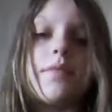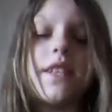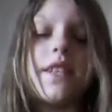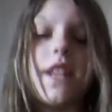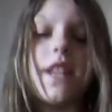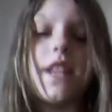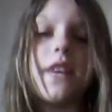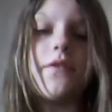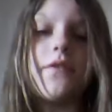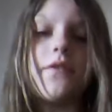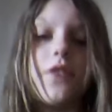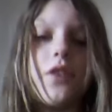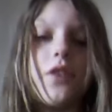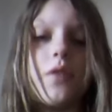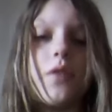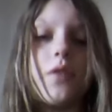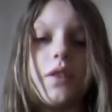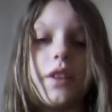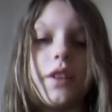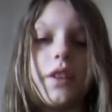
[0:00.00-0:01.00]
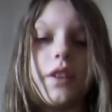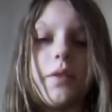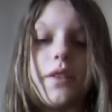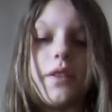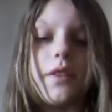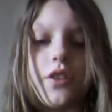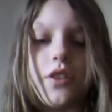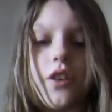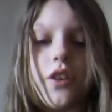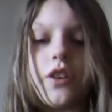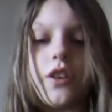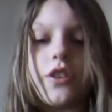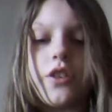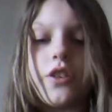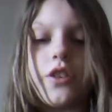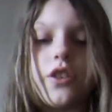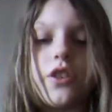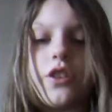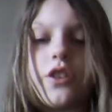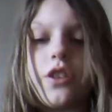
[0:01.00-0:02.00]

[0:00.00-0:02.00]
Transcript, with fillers: Sta-Flo or liquid starch,